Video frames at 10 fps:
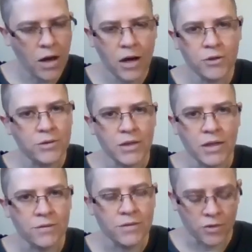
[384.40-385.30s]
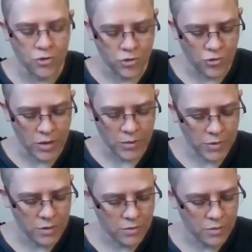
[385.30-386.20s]
"I used to have such
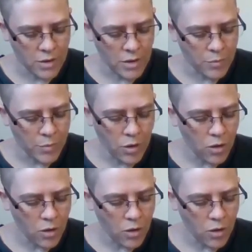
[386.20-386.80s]
dreams, but